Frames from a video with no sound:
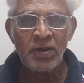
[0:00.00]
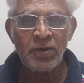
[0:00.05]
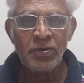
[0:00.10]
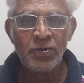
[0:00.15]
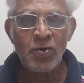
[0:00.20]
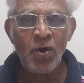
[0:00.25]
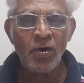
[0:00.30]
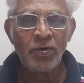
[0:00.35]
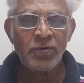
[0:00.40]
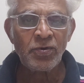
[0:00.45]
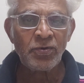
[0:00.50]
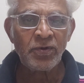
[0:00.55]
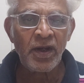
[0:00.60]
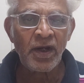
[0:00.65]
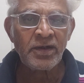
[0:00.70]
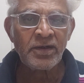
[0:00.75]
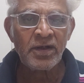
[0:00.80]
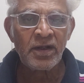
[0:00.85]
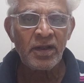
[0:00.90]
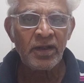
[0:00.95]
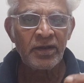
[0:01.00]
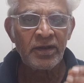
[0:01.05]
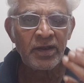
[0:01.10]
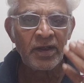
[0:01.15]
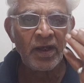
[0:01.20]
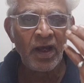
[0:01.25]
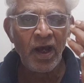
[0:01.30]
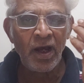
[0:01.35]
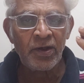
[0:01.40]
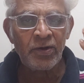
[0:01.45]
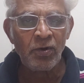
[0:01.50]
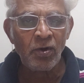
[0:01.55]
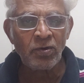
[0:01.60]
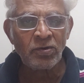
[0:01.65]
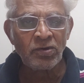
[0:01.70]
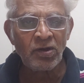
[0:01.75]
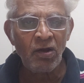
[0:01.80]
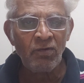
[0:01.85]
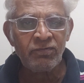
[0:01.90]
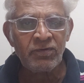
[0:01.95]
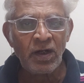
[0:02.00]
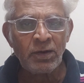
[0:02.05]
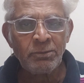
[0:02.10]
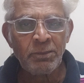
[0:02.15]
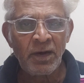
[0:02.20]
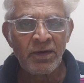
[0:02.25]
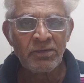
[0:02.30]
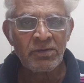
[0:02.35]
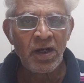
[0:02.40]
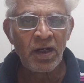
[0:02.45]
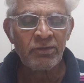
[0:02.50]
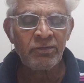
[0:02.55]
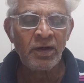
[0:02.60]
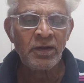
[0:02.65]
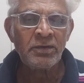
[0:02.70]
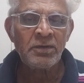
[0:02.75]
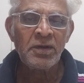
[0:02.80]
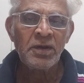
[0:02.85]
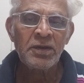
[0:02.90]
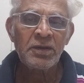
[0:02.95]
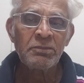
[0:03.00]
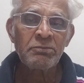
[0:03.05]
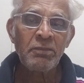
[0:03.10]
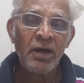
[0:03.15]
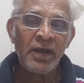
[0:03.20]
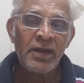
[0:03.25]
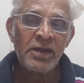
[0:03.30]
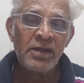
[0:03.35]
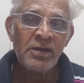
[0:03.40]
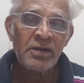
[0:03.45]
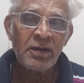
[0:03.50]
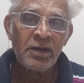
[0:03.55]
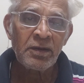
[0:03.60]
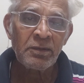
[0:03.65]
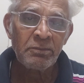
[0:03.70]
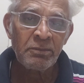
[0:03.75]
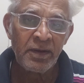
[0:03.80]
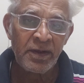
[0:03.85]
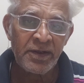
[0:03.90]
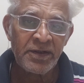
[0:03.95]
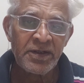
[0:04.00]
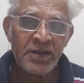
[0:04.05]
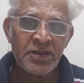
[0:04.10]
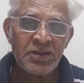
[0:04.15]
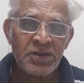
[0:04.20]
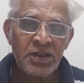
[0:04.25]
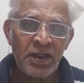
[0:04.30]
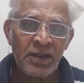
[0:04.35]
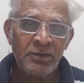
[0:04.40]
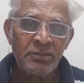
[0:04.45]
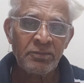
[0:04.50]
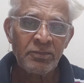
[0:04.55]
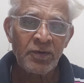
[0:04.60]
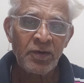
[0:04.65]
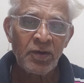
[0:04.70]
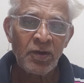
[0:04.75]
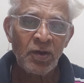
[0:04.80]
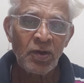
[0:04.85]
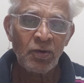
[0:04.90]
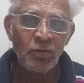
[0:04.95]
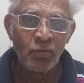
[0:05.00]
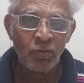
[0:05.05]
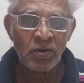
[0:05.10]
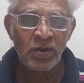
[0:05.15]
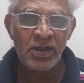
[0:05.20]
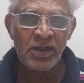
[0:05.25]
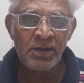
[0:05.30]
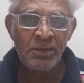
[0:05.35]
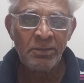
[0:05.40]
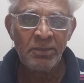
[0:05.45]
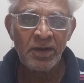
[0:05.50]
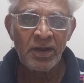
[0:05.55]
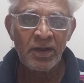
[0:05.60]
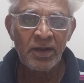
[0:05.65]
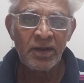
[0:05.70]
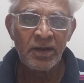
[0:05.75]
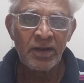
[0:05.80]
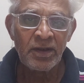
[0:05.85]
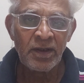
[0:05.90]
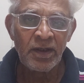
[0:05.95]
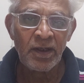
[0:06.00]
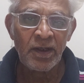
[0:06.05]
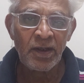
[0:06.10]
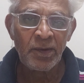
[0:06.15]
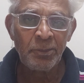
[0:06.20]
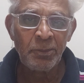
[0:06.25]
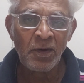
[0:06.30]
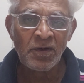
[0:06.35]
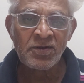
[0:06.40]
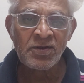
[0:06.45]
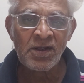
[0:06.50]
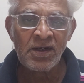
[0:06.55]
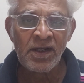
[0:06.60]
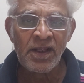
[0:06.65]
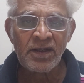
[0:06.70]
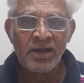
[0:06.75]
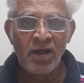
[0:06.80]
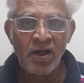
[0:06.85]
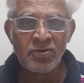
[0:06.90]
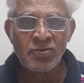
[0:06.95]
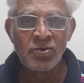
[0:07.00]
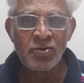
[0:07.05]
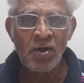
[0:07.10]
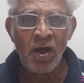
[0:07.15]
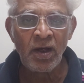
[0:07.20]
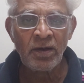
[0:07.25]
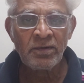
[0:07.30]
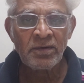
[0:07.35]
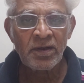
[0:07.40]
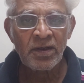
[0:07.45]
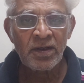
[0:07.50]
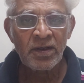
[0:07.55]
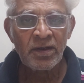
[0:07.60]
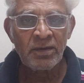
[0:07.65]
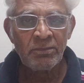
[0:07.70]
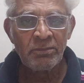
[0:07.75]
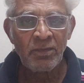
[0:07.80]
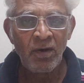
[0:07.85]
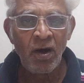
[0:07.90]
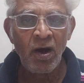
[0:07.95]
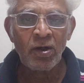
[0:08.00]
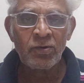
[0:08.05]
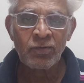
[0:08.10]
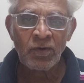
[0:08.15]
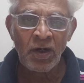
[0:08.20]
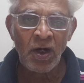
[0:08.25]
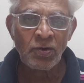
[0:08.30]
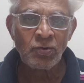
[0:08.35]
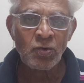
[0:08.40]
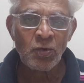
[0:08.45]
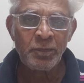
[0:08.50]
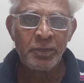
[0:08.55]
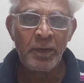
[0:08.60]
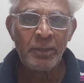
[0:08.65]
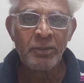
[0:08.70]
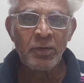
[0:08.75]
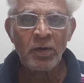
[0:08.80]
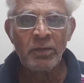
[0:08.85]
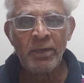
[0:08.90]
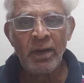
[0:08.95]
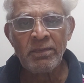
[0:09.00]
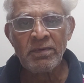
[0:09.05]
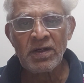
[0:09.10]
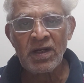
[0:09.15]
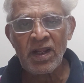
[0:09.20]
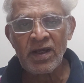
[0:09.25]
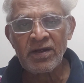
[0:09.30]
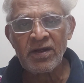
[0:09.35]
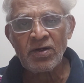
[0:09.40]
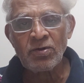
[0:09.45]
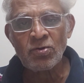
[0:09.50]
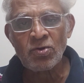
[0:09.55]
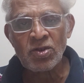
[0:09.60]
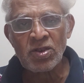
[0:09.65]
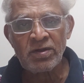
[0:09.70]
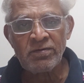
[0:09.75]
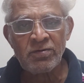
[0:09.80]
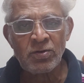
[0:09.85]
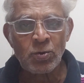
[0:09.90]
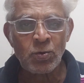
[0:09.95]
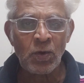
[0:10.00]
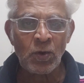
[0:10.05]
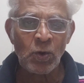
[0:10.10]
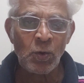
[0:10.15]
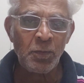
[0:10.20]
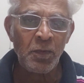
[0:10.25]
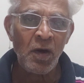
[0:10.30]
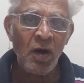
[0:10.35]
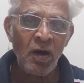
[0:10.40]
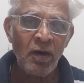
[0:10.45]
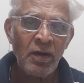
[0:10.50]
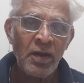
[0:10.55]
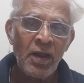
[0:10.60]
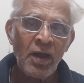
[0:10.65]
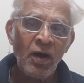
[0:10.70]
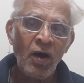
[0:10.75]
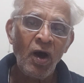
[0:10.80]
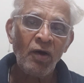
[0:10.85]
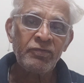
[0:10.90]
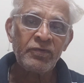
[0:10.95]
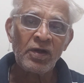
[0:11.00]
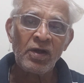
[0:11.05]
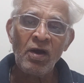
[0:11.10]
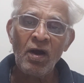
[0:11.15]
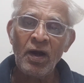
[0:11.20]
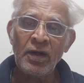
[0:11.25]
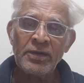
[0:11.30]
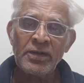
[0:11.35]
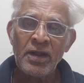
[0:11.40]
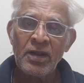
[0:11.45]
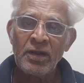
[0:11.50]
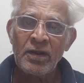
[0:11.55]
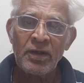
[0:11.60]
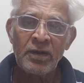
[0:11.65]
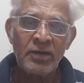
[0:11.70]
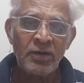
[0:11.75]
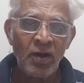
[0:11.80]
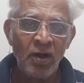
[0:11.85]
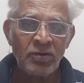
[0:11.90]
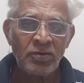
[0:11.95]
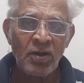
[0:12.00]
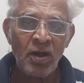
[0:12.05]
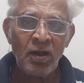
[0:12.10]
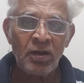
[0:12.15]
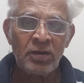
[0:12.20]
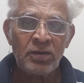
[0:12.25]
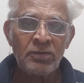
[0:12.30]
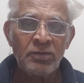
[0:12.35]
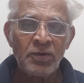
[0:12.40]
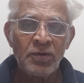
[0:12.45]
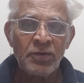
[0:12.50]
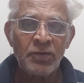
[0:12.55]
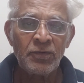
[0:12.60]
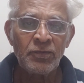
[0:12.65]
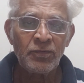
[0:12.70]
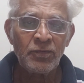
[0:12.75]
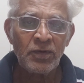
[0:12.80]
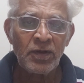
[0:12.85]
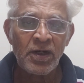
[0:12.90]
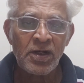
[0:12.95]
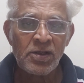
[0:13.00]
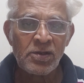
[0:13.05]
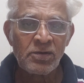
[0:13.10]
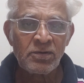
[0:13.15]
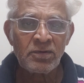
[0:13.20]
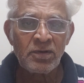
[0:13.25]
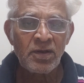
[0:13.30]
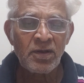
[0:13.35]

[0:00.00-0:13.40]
You have to get a iota of that particular one by meditation. Only a person like Arjuna or one or two people may be lucky to see Vishwarupa of the God. Not all. Let us